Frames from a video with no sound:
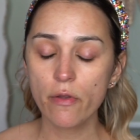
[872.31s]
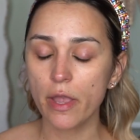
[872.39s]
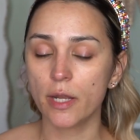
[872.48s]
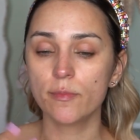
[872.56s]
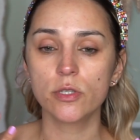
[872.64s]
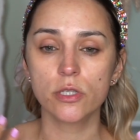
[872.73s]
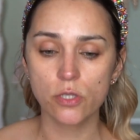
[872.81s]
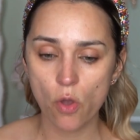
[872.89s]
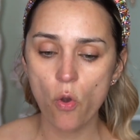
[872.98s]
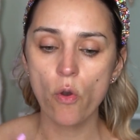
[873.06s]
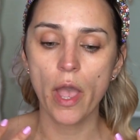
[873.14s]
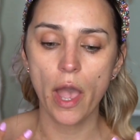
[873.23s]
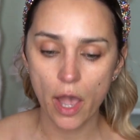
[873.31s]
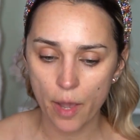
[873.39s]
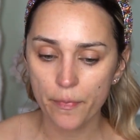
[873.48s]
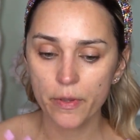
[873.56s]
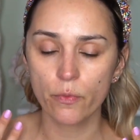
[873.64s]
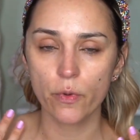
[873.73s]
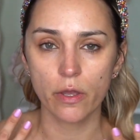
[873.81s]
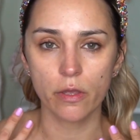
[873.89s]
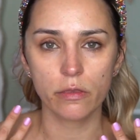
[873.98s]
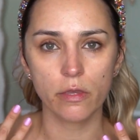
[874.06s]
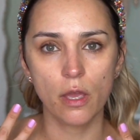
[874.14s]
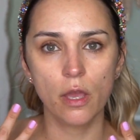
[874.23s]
and I'm so happy with